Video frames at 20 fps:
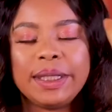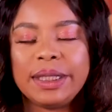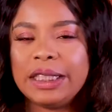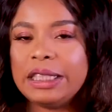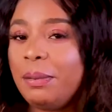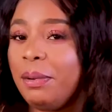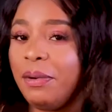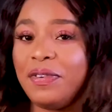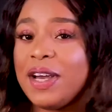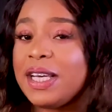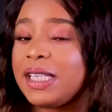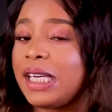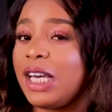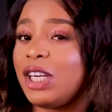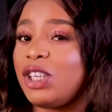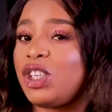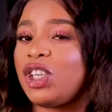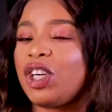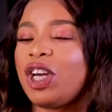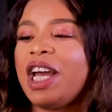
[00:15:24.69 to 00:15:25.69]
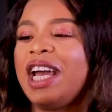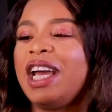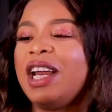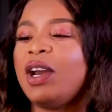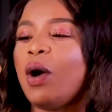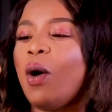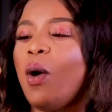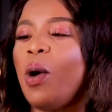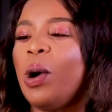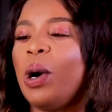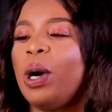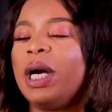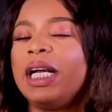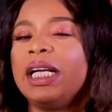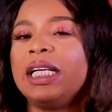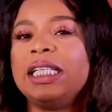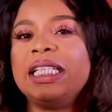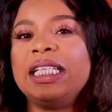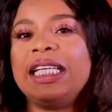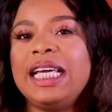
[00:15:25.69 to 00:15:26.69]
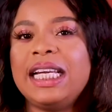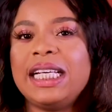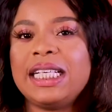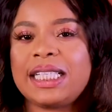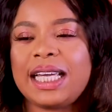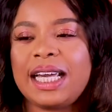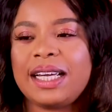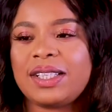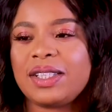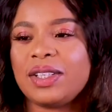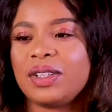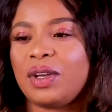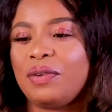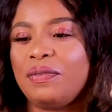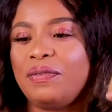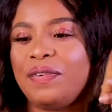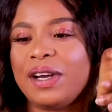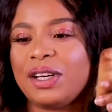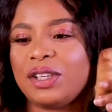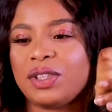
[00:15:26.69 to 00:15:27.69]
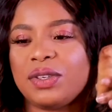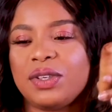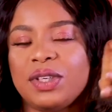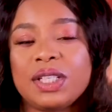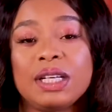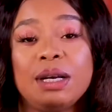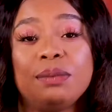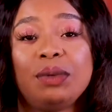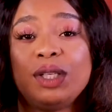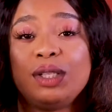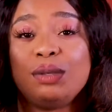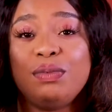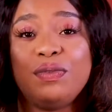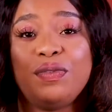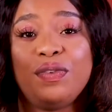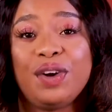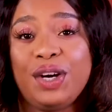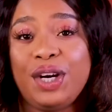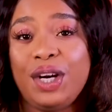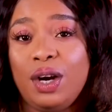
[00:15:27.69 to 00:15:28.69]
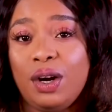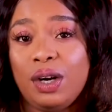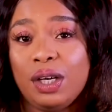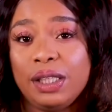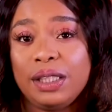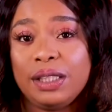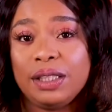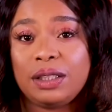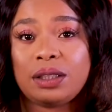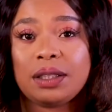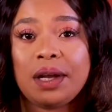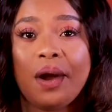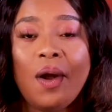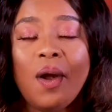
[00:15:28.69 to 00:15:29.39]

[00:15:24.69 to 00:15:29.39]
Ibifie's Kitchen or Nini's Cakes and Confectioneries. I'm going to be very honest.